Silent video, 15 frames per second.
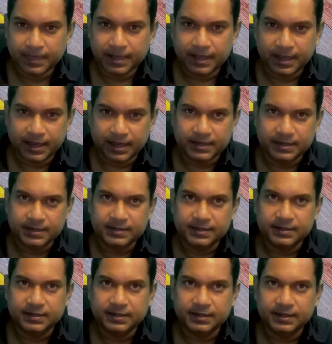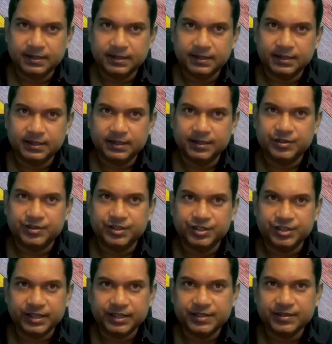And the
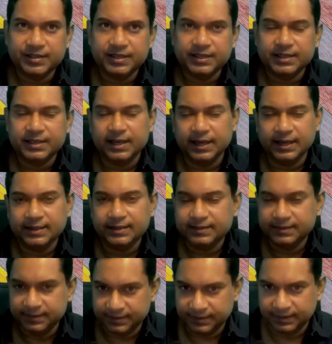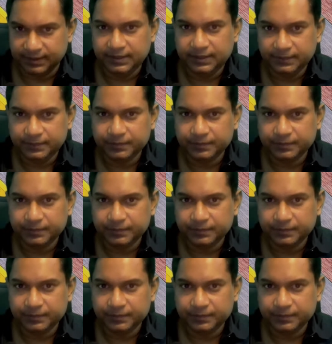trajectory that I see